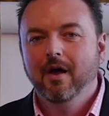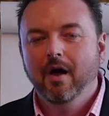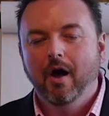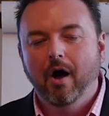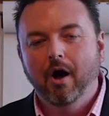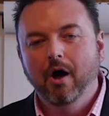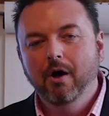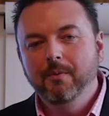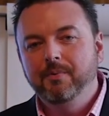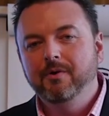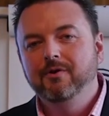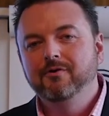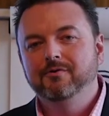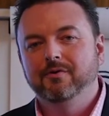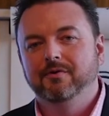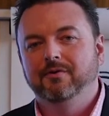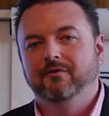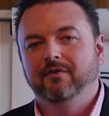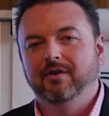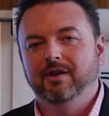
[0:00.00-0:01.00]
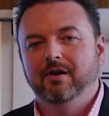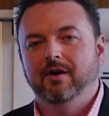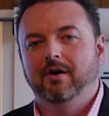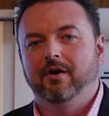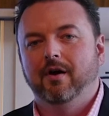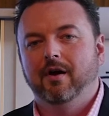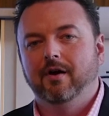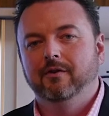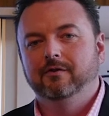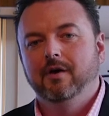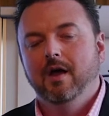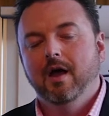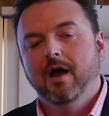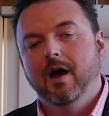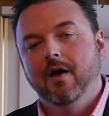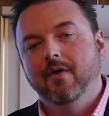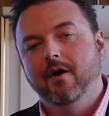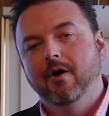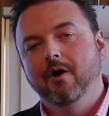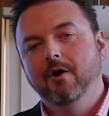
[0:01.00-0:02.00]
I hope you enjoy the video, guys,
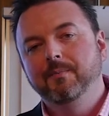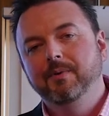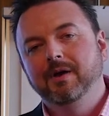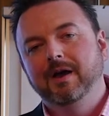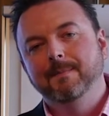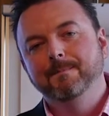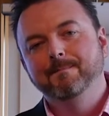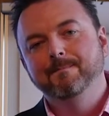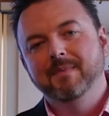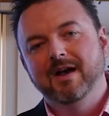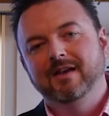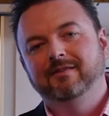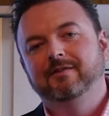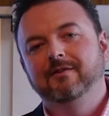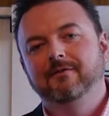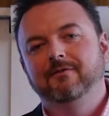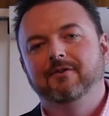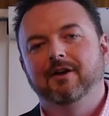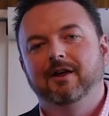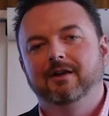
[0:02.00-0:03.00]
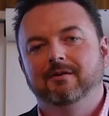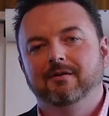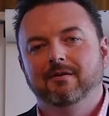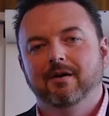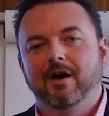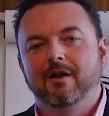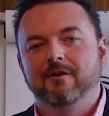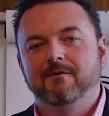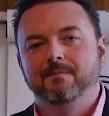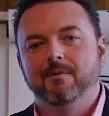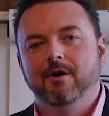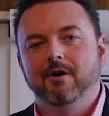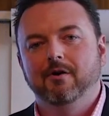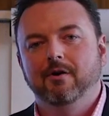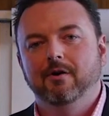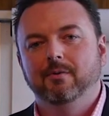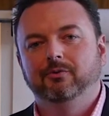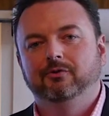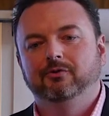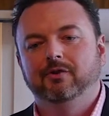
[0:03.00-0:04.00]
and I hope you get massive value out of my
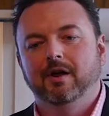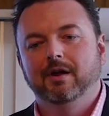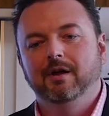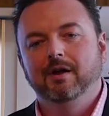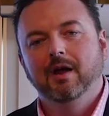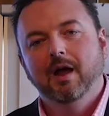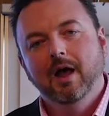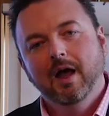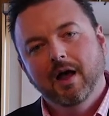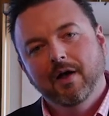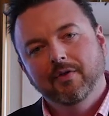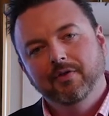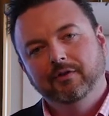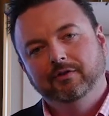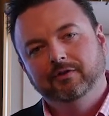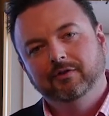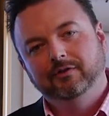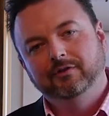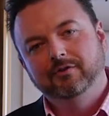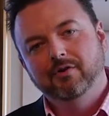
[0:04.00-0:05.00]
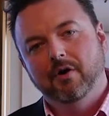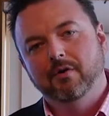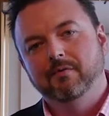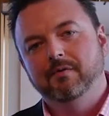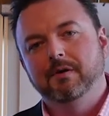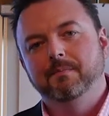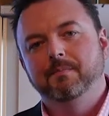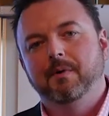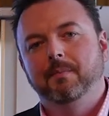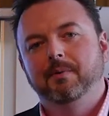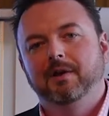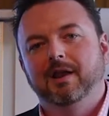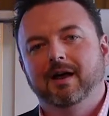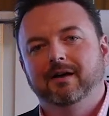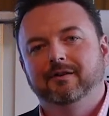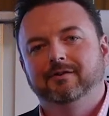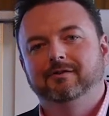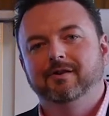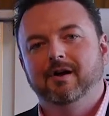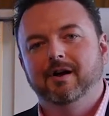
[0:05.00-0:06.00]
home study. This is Konrad
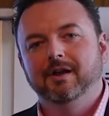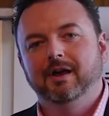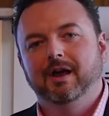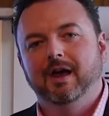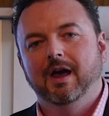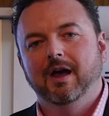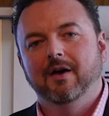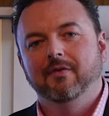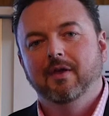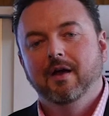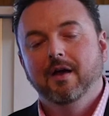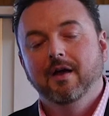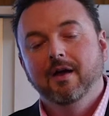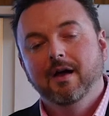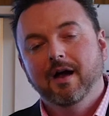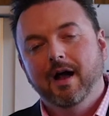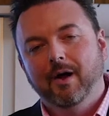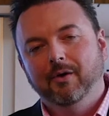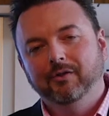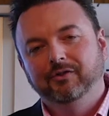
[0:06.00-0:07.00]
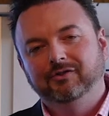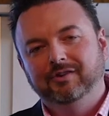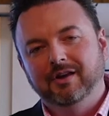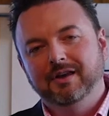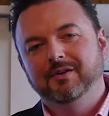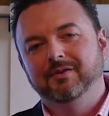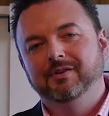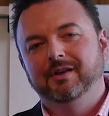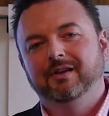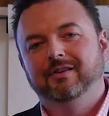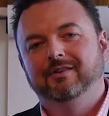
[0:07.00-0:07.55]
Bobilak signing out. I'll see you on the